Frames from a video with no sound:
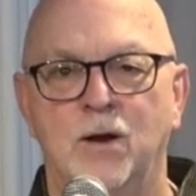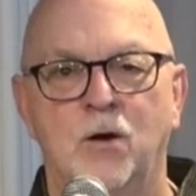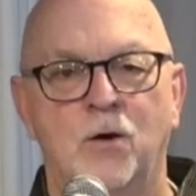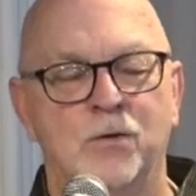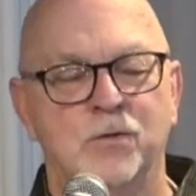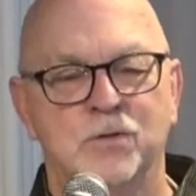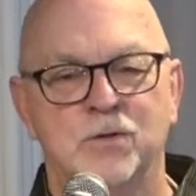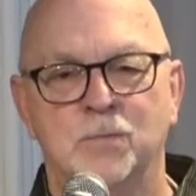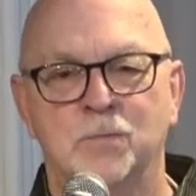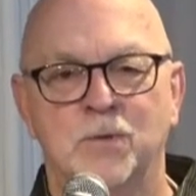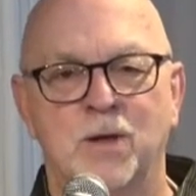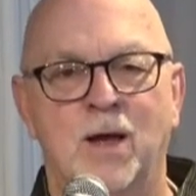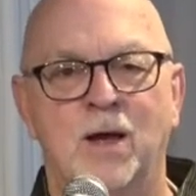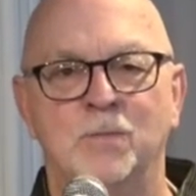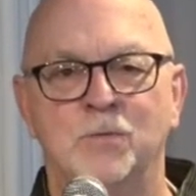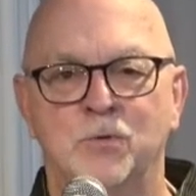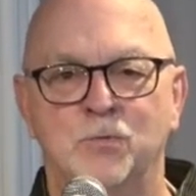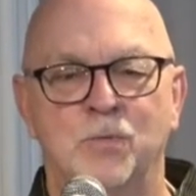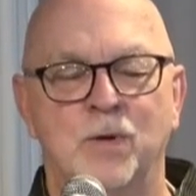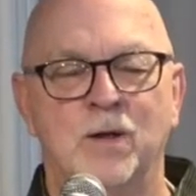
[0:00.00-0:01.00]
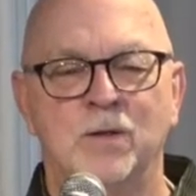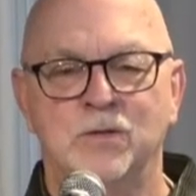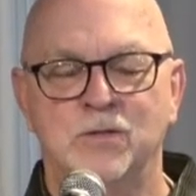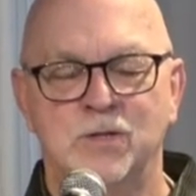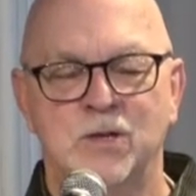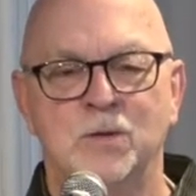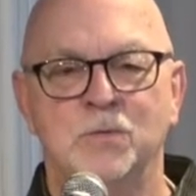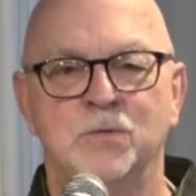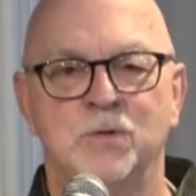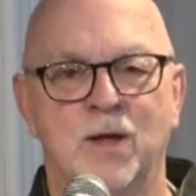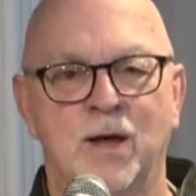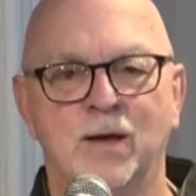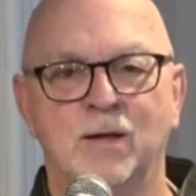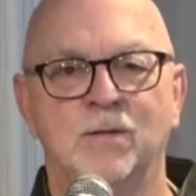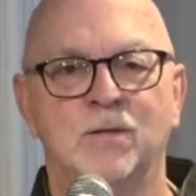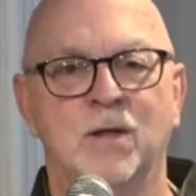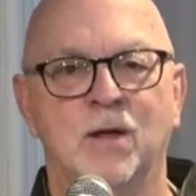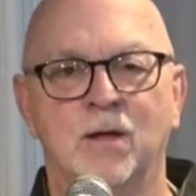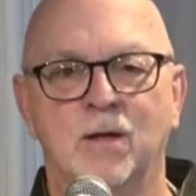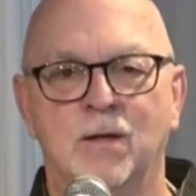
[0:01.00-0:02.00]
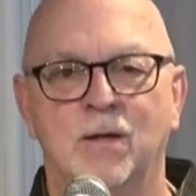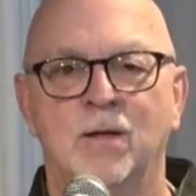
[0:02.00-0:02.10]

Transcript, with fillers: You know, it's sometimes it seems like